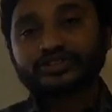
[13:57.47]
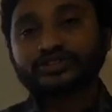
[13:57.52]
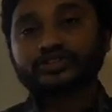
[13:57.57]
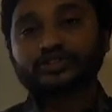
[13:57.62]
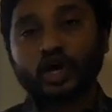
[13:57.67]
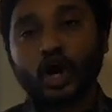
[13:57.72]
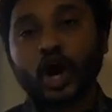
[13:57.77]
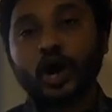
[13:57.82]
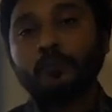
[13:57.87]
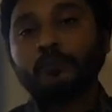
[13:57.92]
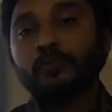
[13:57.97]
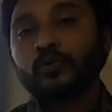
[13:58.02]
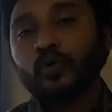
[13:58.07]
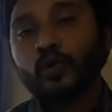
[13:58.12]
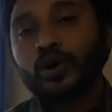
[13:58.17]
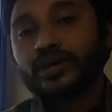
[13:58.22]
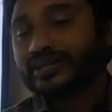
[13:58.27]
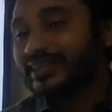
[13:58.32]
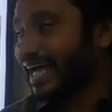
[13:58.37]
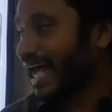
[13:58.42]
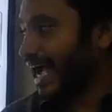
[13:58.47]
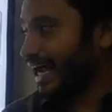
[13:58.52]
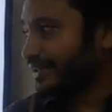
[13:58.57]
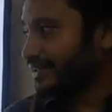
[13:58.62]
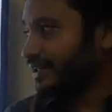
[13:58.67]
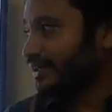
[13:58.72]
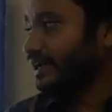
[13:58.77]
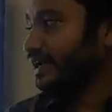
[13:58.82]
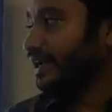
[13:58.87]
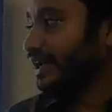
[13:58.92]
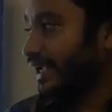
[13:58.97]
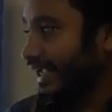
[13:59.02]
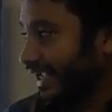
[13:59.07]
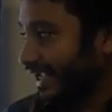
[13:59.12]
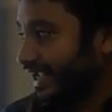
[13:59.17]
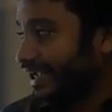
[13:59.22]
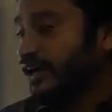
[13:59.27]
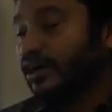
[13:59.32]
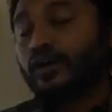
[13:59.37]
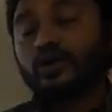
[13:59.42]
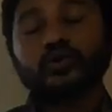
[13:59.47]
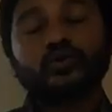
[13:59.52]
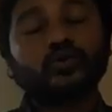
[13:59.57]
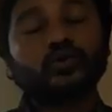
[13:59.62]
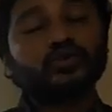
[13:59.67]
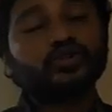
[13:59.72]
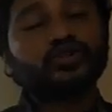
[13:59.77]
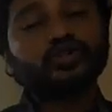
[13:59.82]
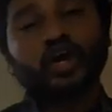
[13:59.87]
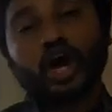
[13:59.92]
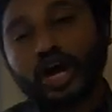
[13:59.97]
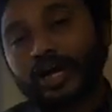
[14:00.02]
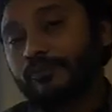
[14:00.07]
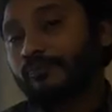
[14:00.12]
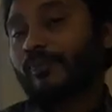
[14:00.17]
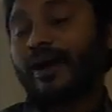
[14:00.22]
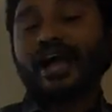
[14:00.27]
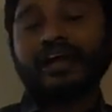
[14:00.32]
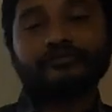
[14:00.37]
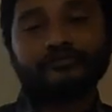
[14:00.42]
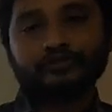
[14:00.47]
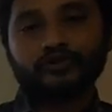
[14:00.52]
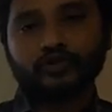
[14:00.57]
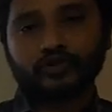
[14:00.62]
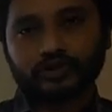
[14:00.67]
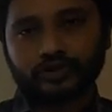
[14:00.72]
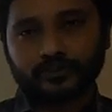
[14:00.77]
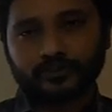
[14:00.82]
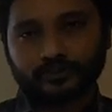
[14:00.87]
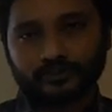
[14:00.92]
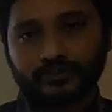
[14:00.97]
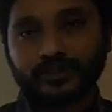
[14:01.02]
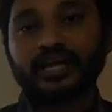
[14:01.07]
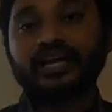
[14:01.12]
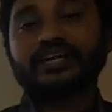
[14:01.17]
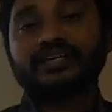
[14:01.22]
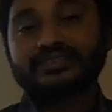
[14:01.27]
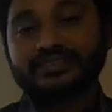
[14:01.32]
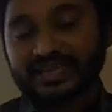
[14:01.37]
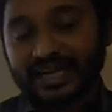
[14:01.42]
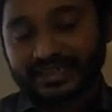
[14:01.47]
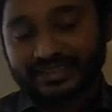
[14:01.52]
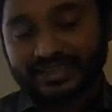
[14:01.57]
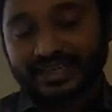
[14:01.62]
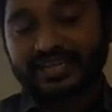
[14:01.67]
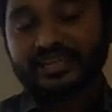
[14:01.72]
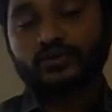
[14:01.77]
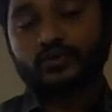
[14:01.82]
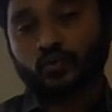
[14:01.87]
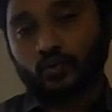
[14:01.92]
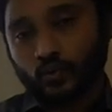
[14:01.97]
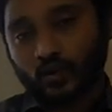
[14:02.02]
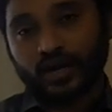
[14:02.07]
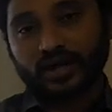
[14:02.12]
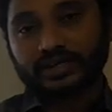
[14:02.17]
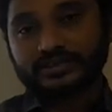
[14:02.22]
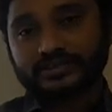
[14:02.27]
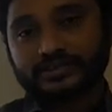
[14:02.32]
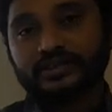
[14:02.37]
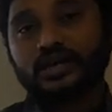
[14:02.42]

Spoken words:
so poor that he could not buy food. Sajid was